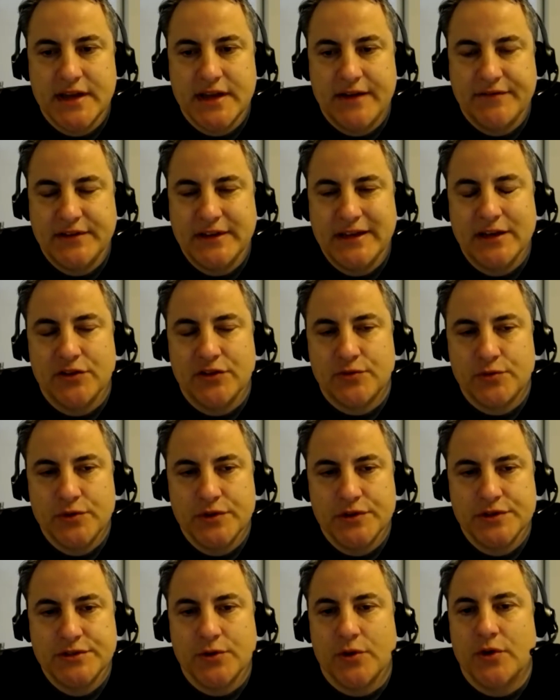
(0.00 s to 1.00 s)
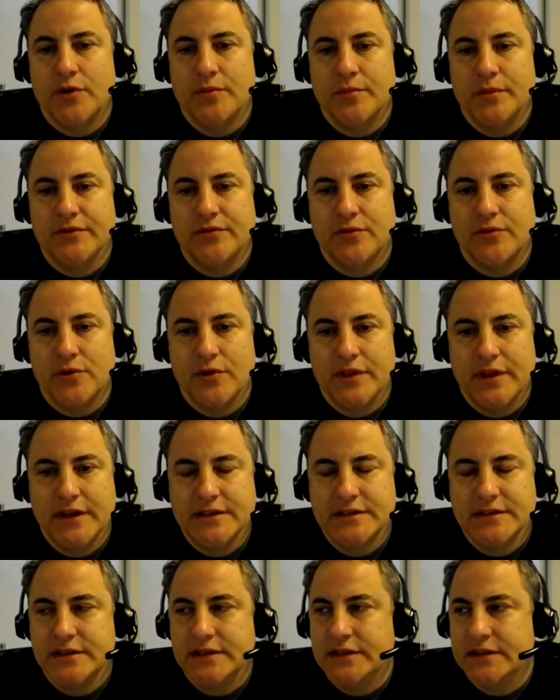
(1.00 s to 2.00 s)
have to get through the storm before they
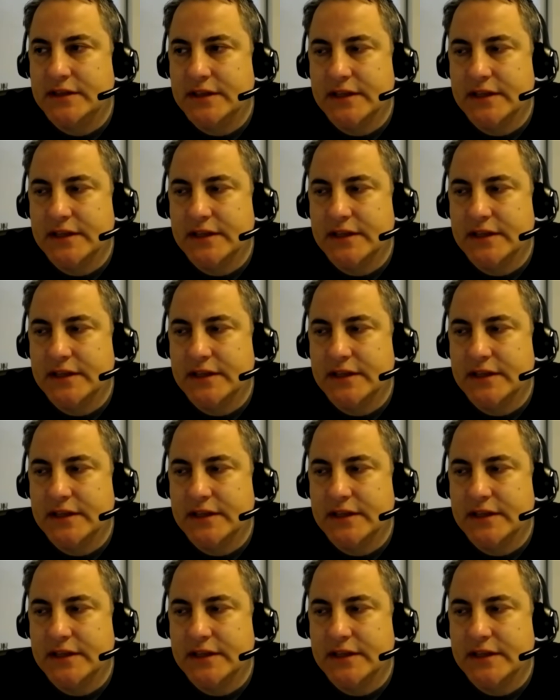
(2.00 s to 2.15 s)
see the